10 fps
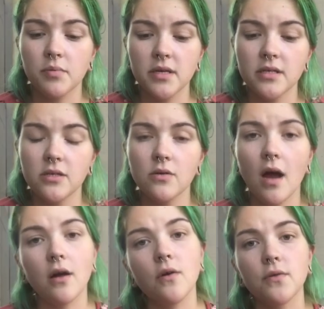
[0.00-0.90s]
Please do
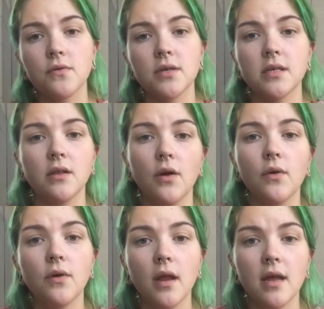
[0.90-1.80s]
not go through this
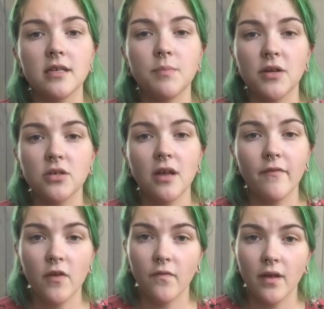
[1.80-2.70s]
alone, especially
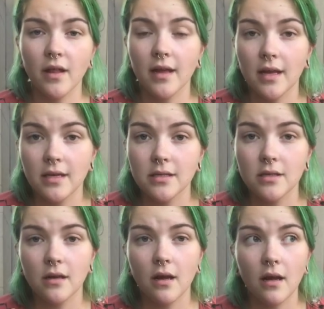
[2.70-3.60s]
if you feel like it
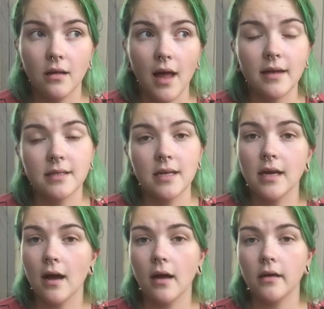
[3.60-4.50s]
is a lot to
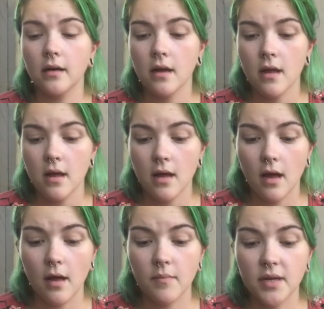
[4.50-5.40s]
take on,
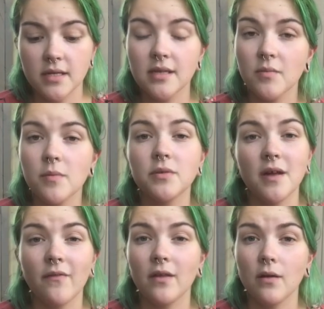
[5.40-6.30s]
because some people
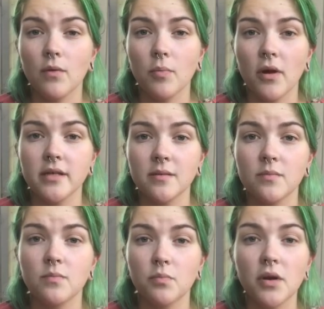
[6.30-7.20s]
definitely repress
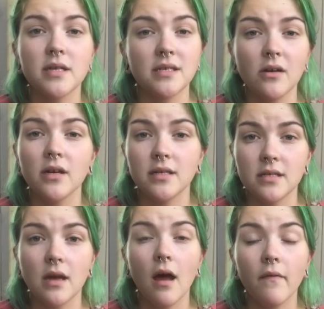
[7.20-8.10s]
some pretty serious
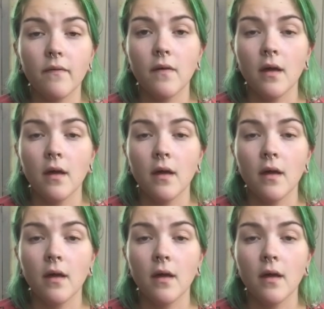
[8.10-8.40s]
stuff.